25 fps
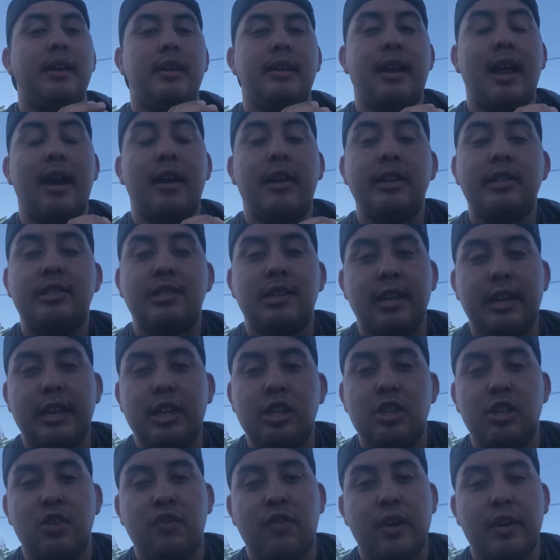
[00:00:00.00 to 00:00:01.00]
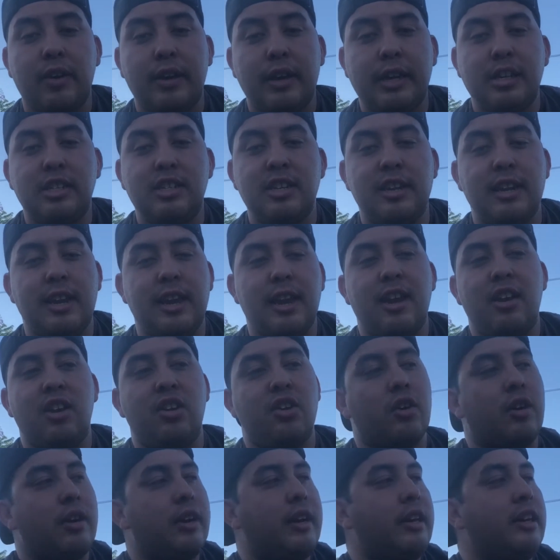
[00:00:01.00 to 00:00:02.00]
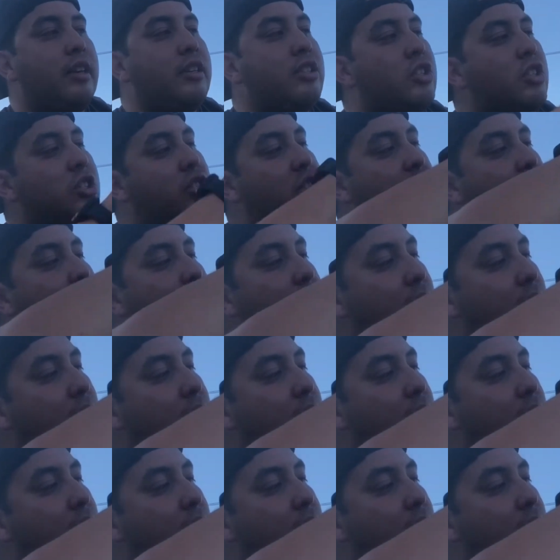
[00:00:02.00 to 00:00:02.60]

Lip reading: Now, installation is very easy, and again, you're gonna just